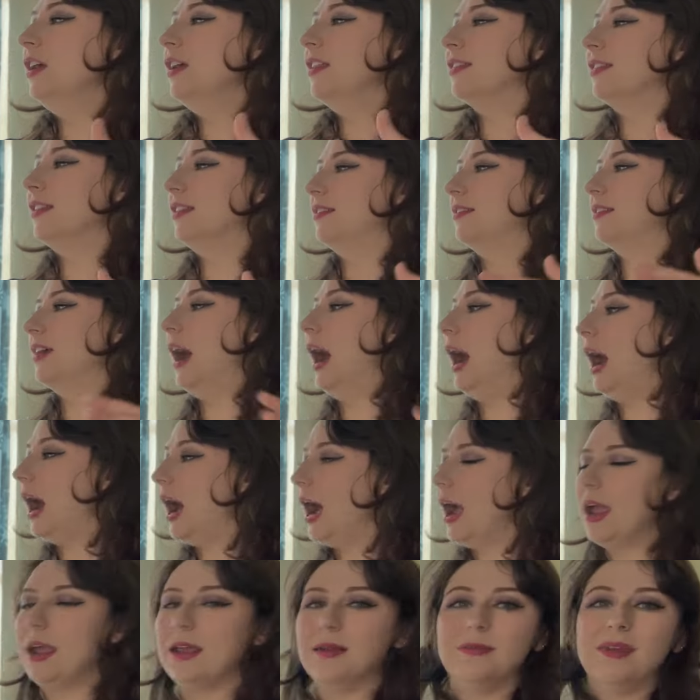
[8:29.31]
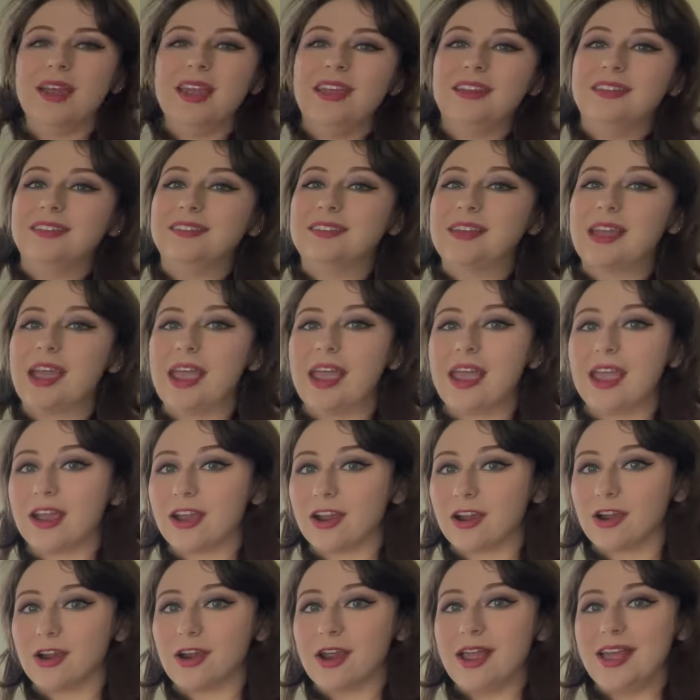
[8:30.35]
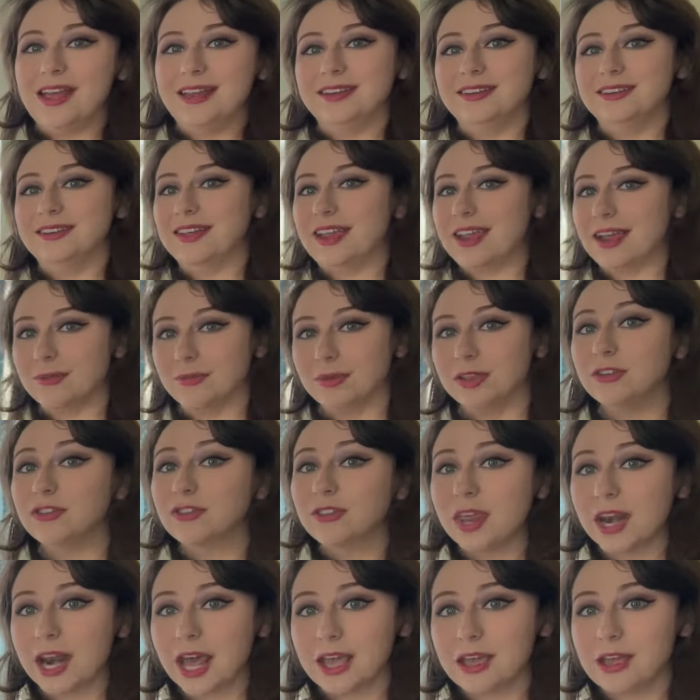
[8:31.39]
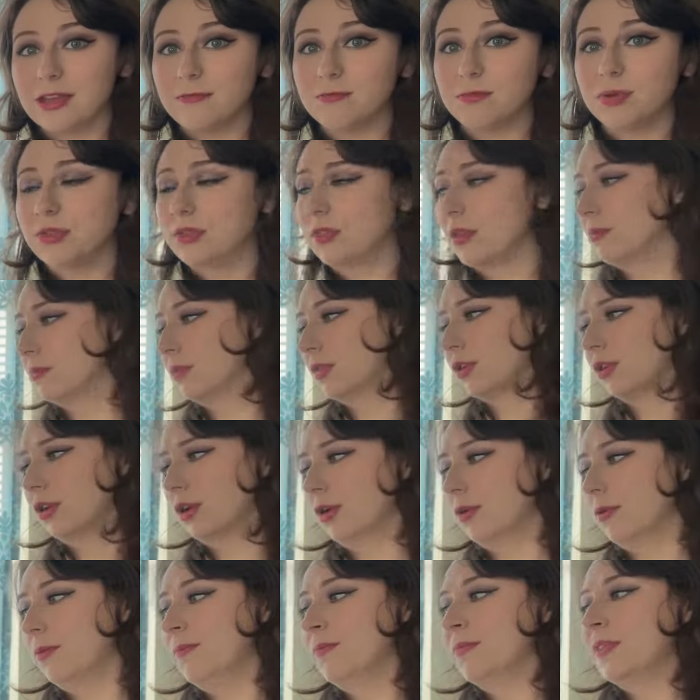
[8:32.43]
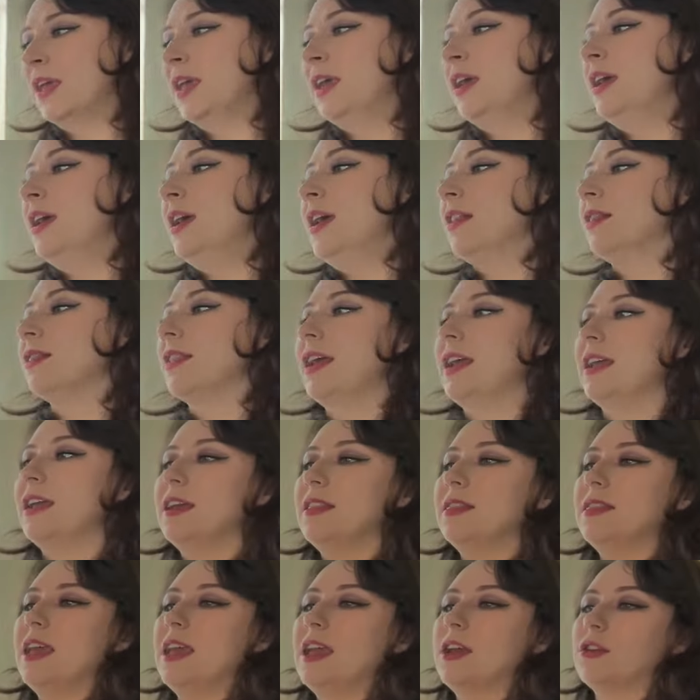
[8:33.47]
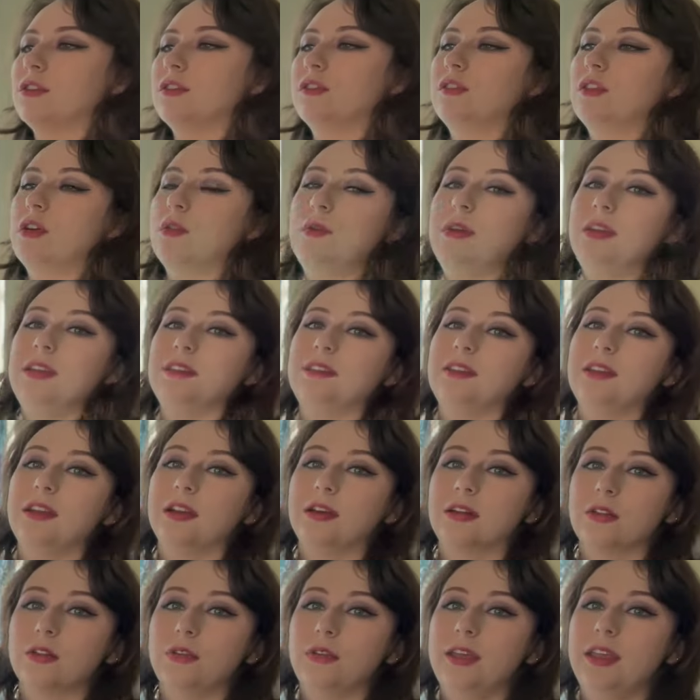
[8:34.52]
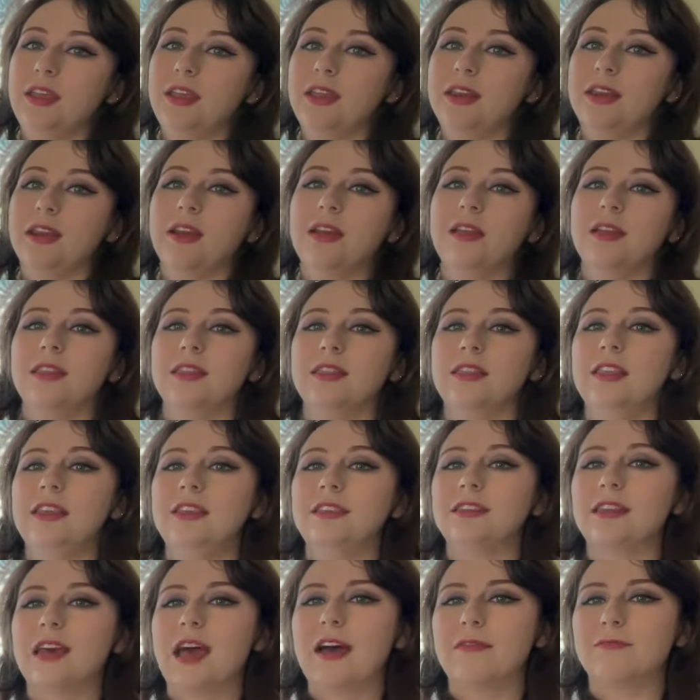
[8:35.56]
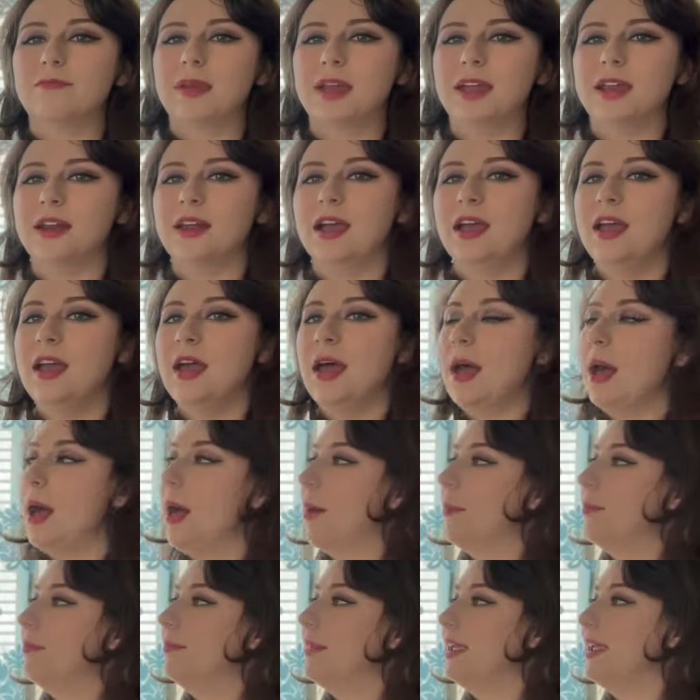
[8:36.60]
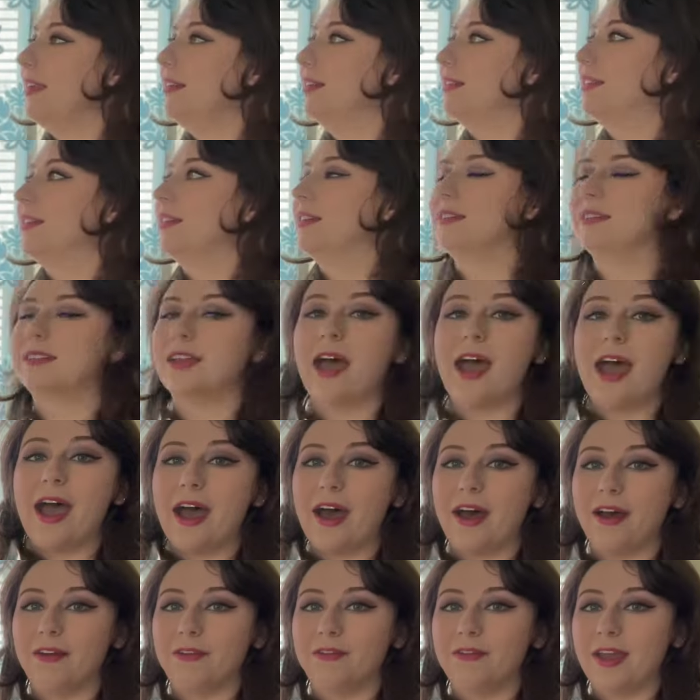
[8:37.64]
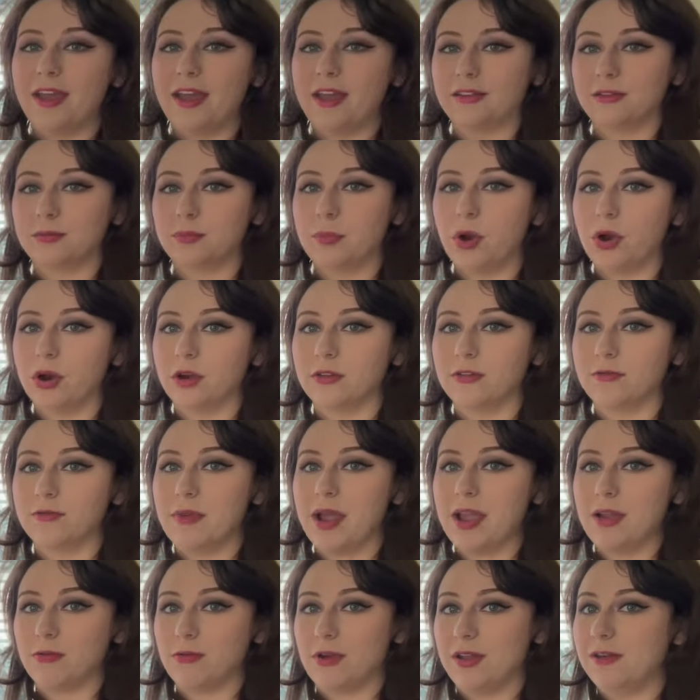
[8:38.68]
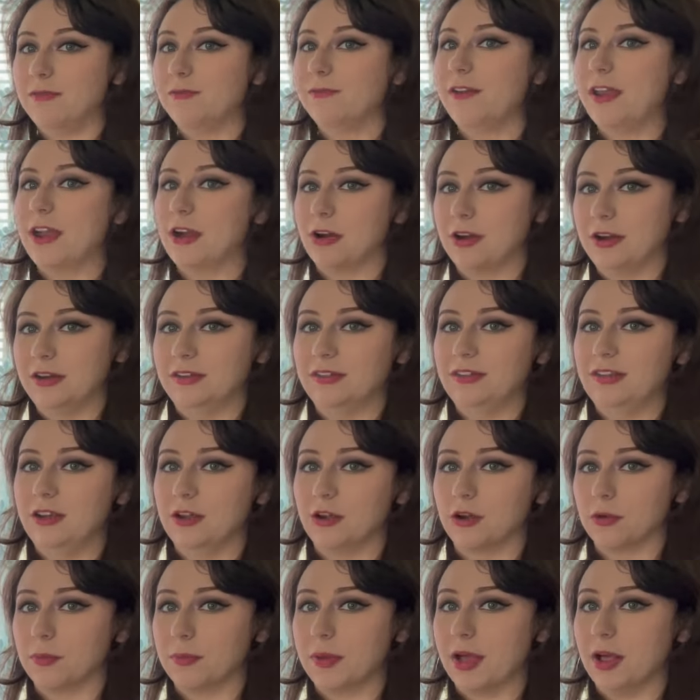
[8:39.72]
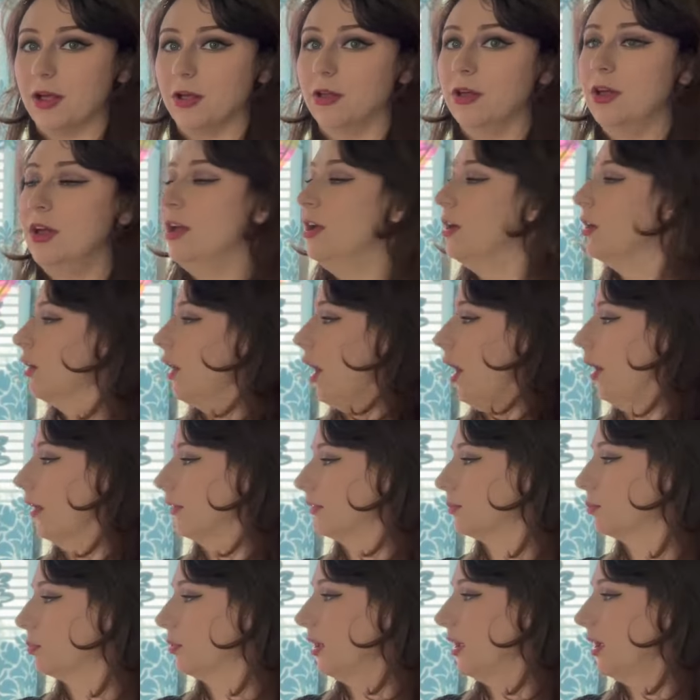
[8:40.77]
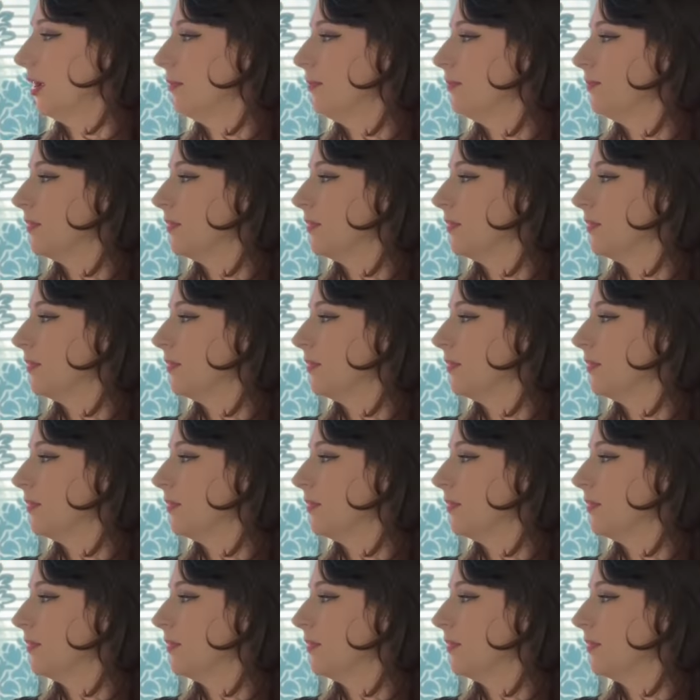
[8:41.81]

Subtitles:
the time and tear and damage that I have put them through. Like, they are so easy to clean. These have been amazing to have as part of my Ren Fair and Tinkerbell cosplay.